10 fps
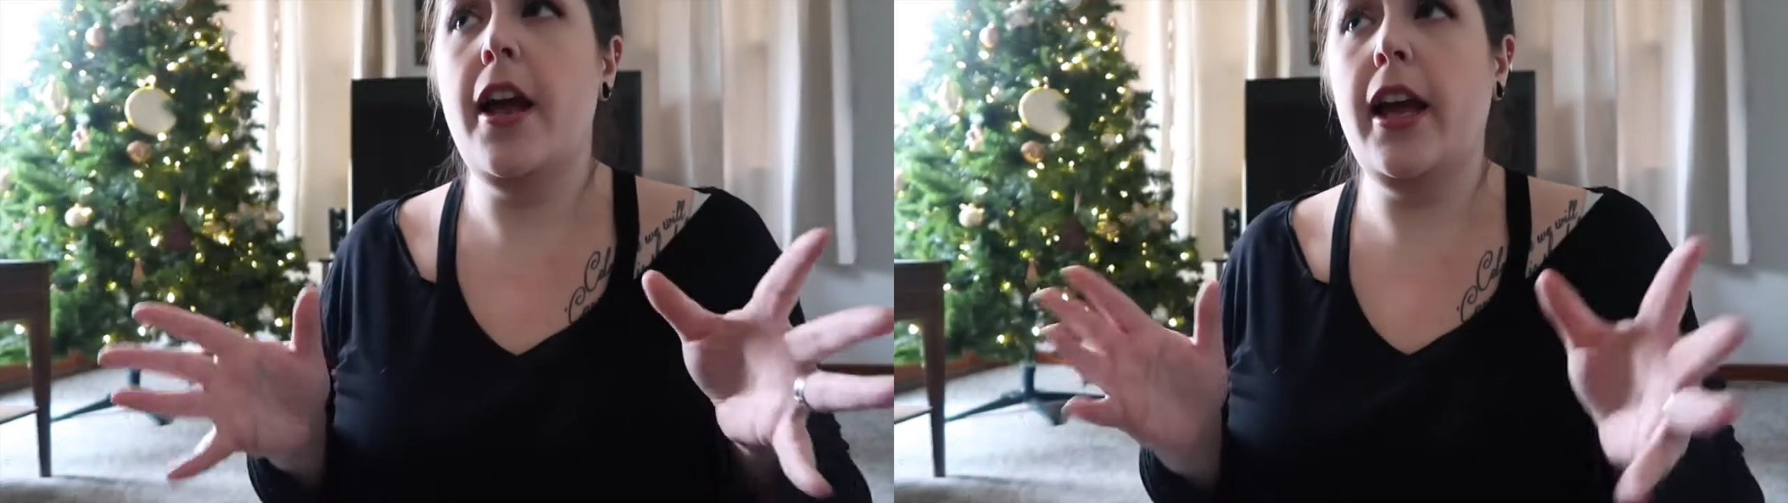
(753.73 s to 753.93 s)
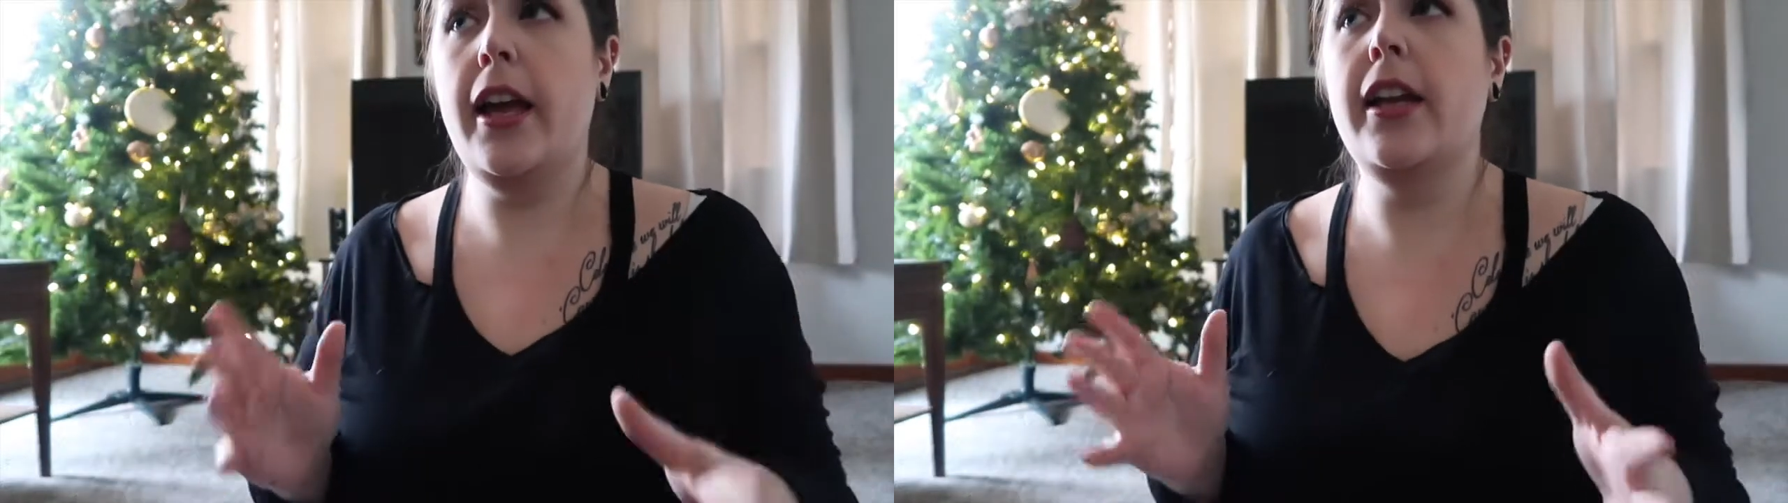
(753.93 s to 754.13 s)

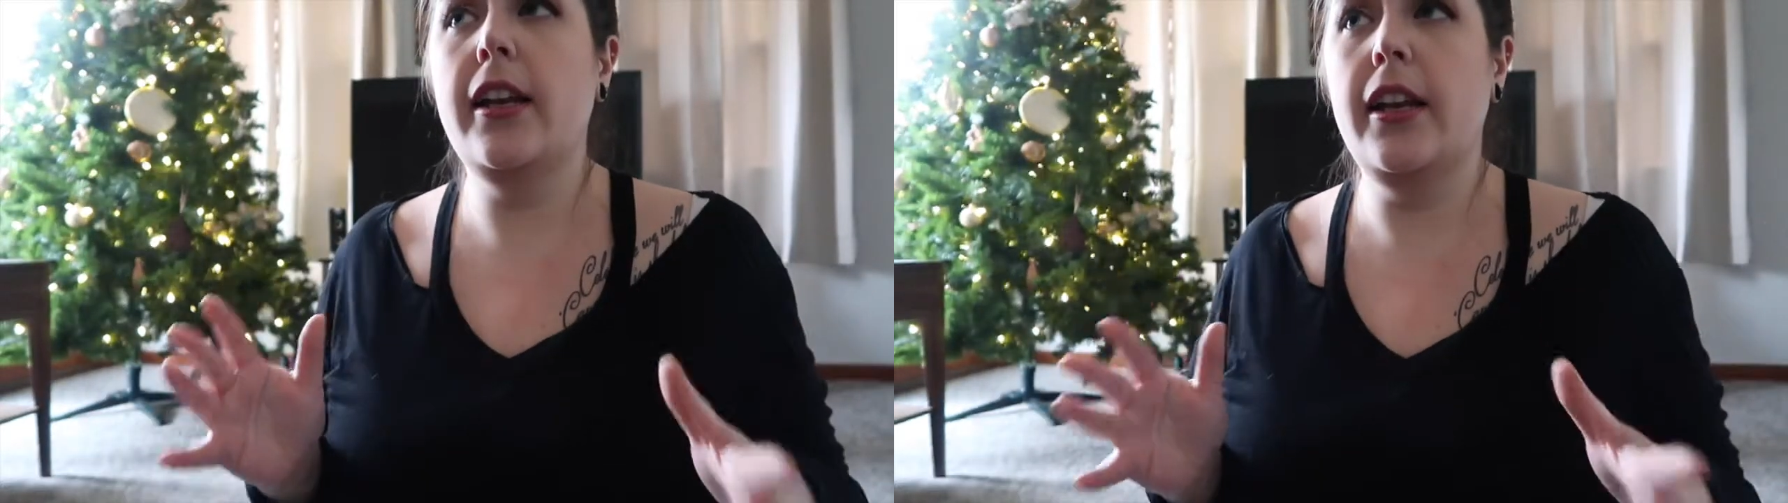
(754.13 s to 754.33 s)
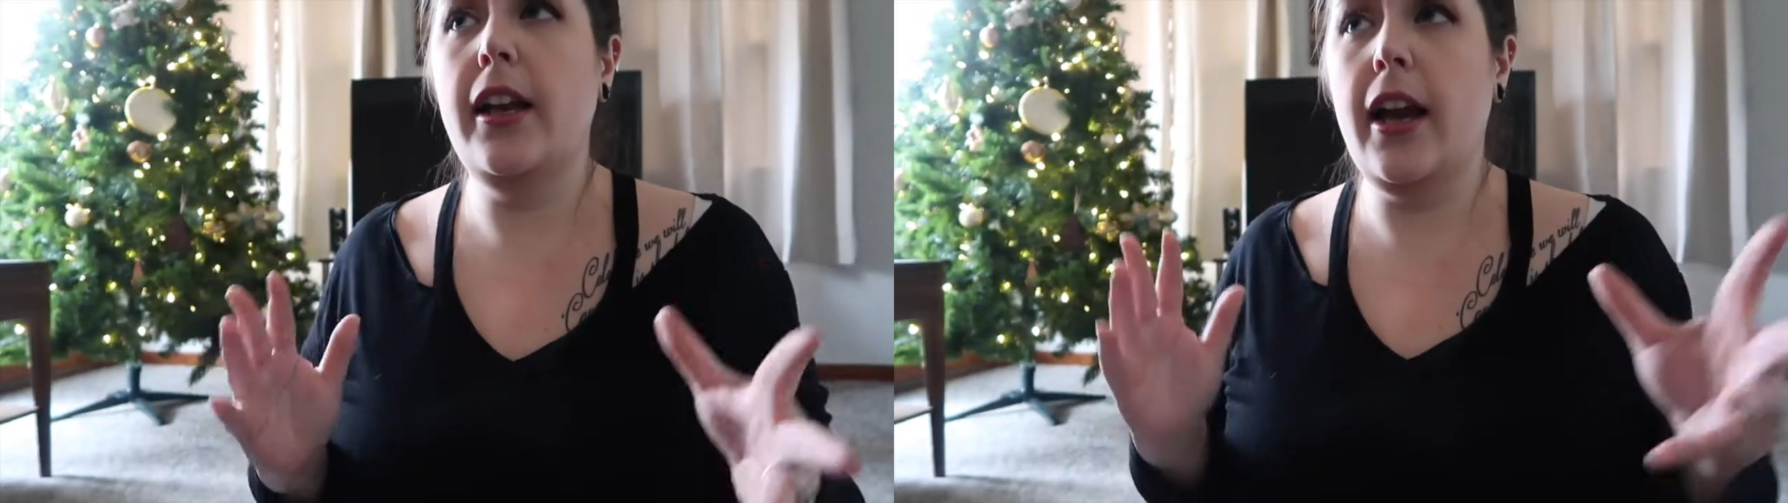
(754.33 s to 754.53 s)

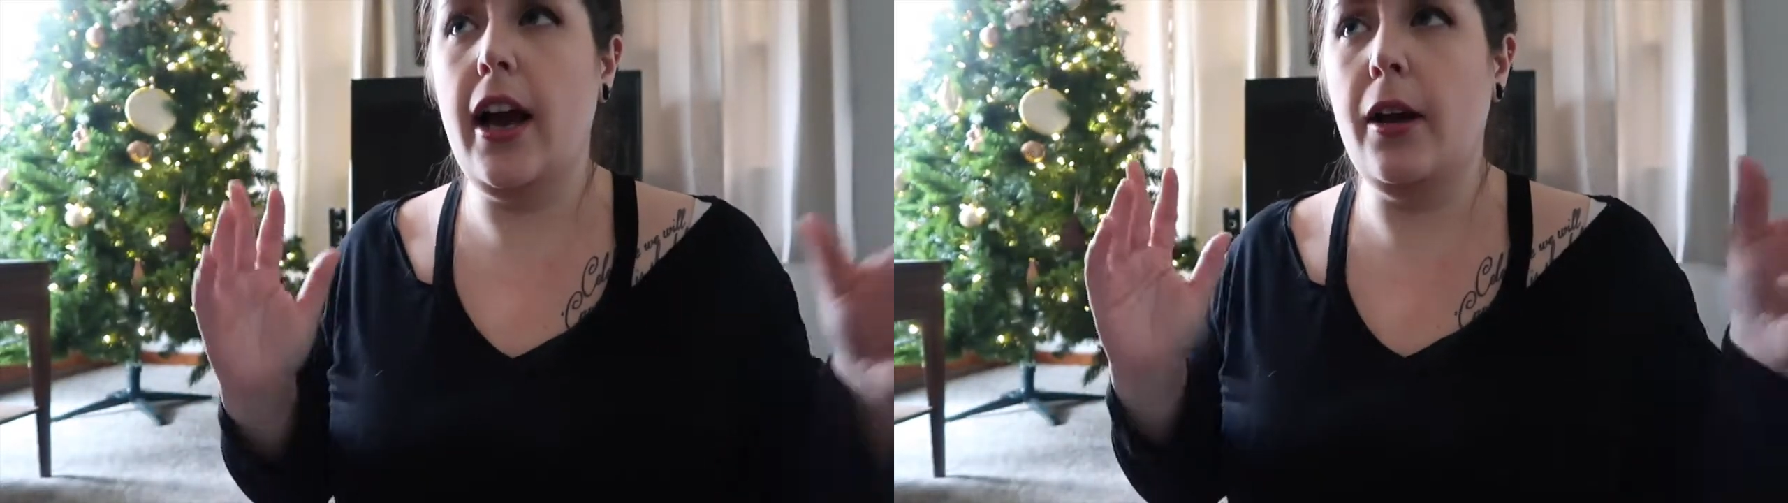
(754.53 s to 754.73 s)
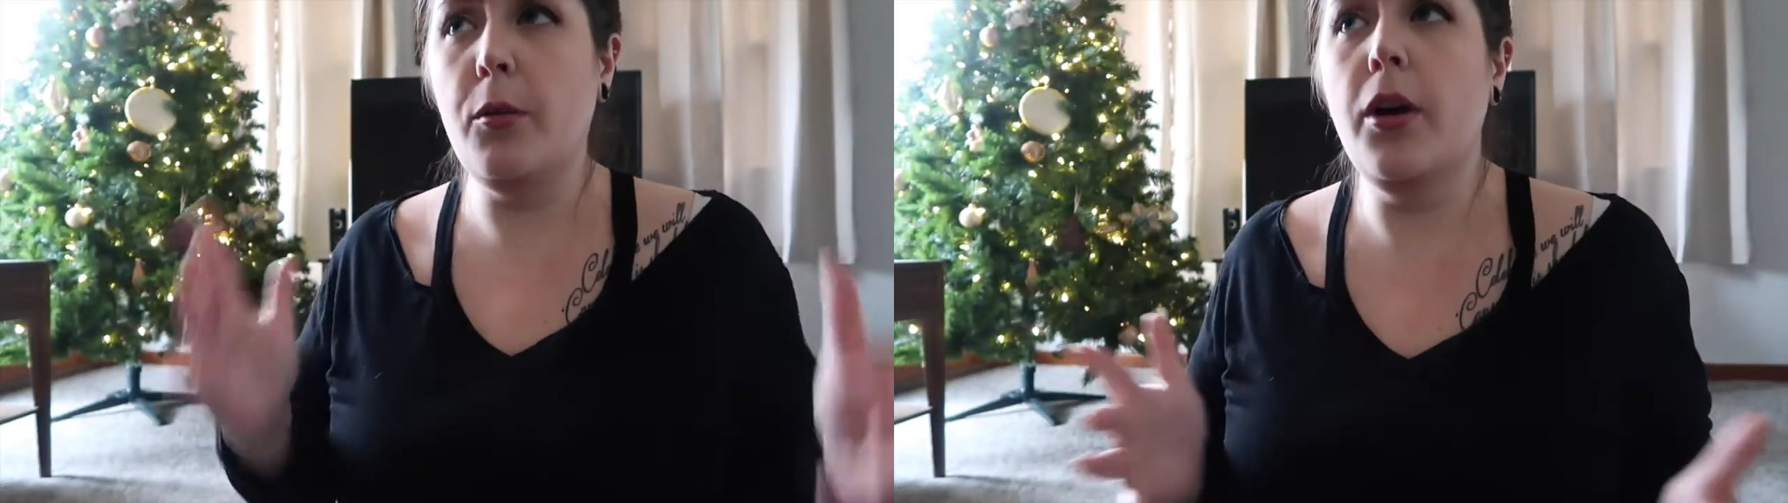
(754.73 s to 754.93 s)
and
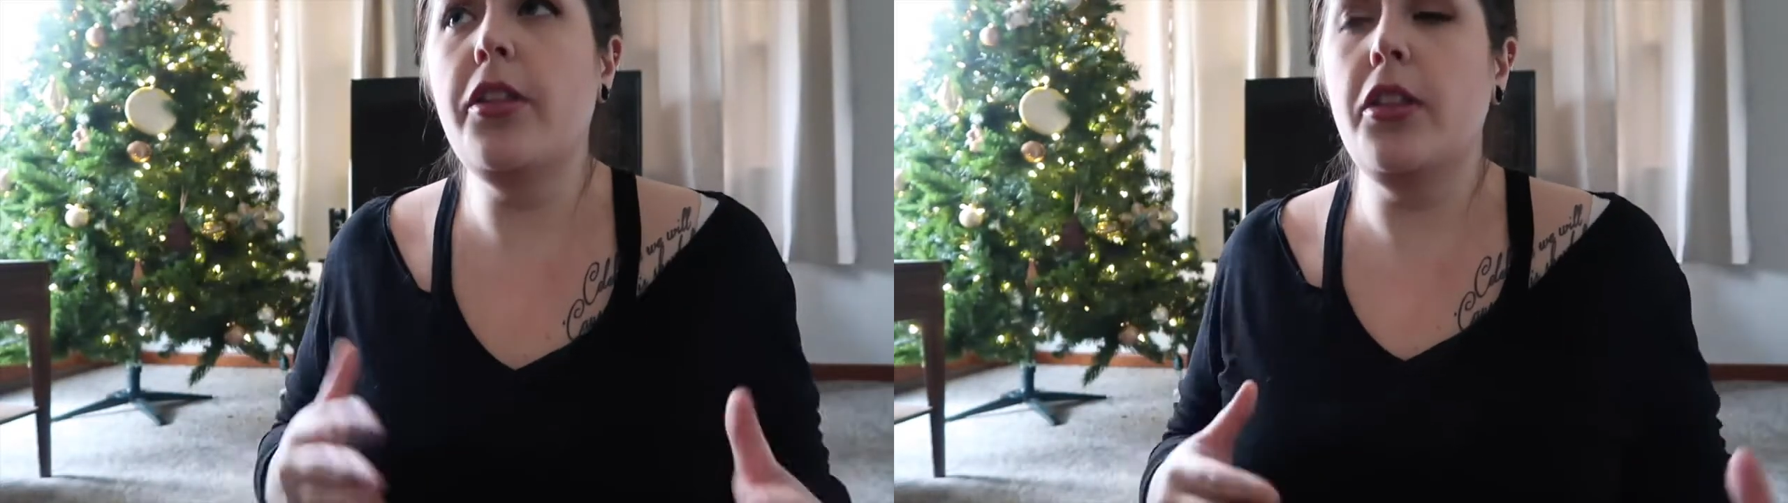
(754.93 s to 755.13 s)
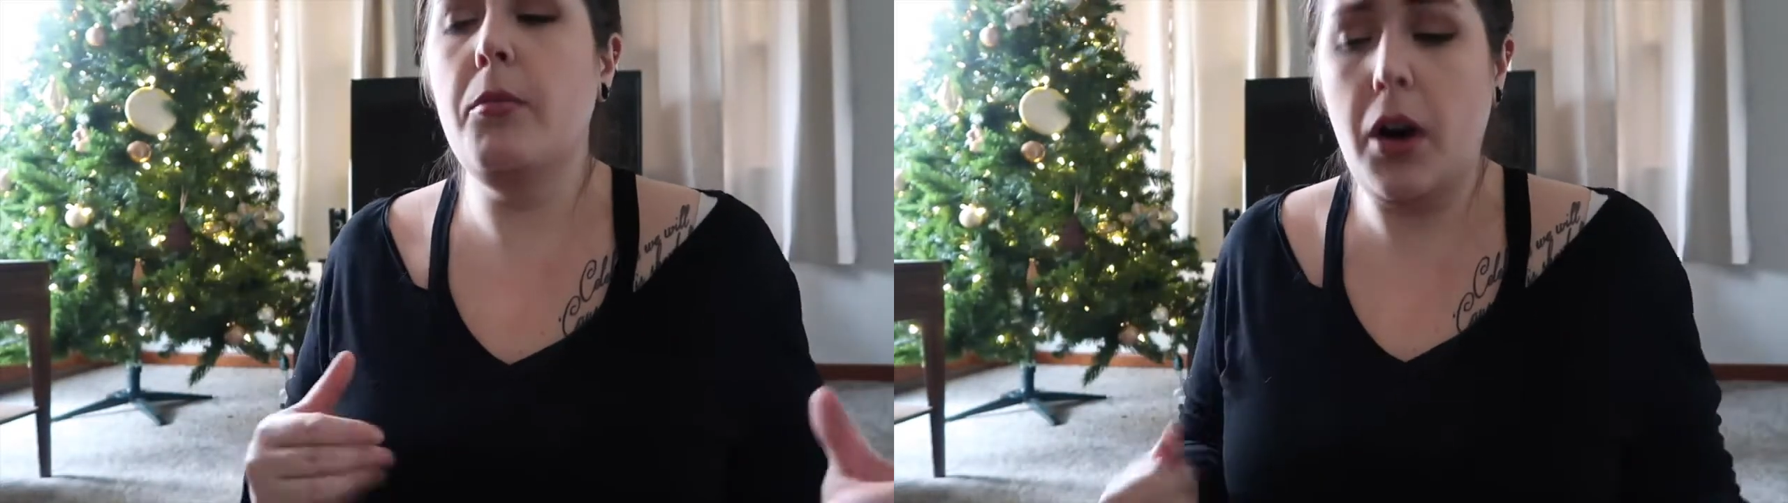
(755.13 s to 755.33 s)
I
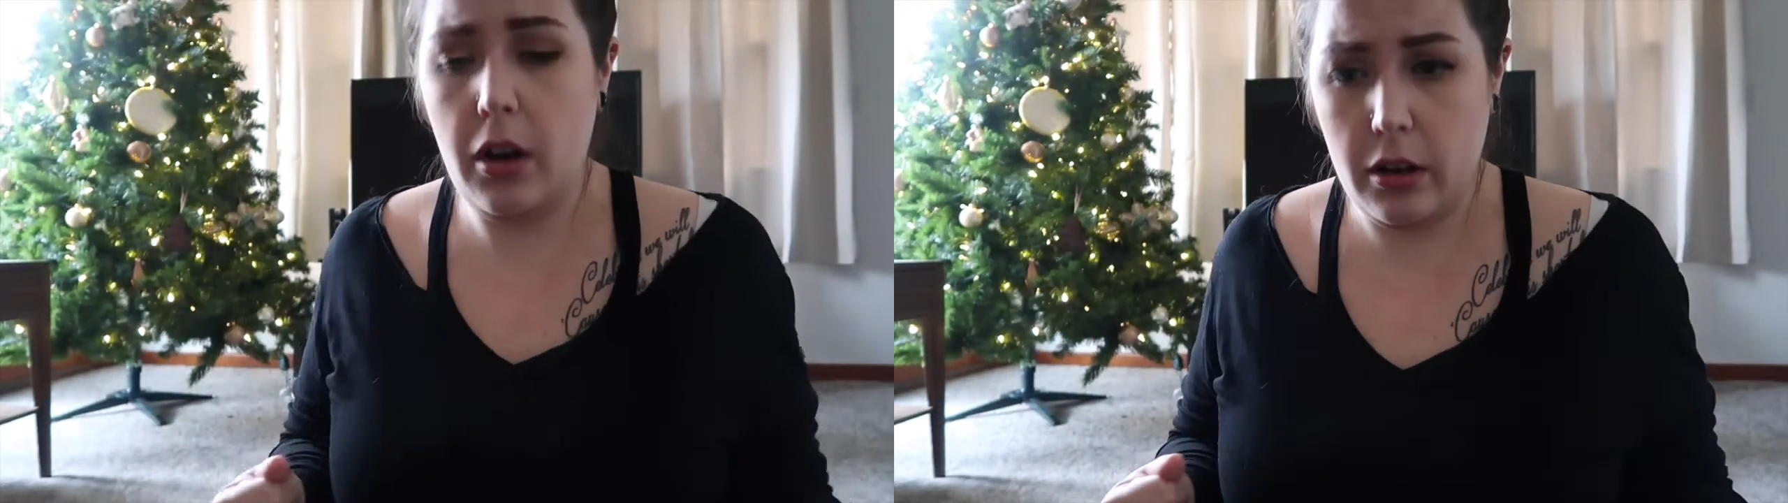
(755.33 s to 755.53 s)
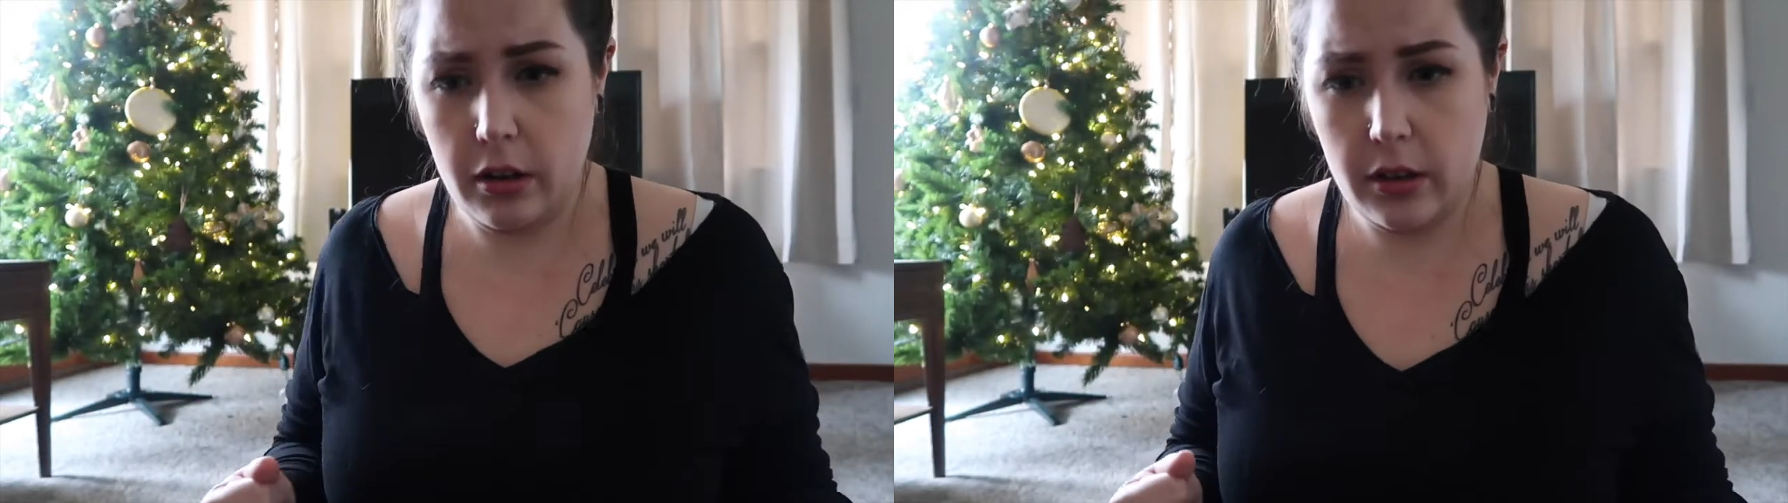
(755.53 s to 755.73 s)
want them
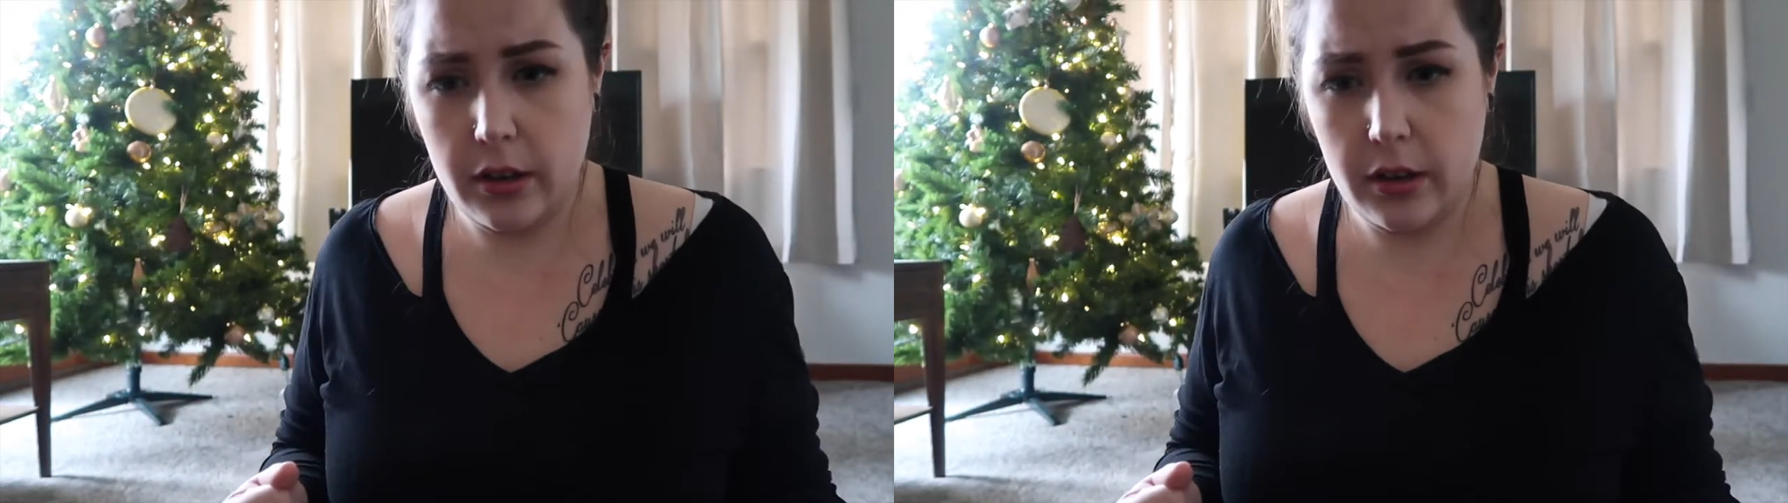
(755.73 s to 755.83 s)
all.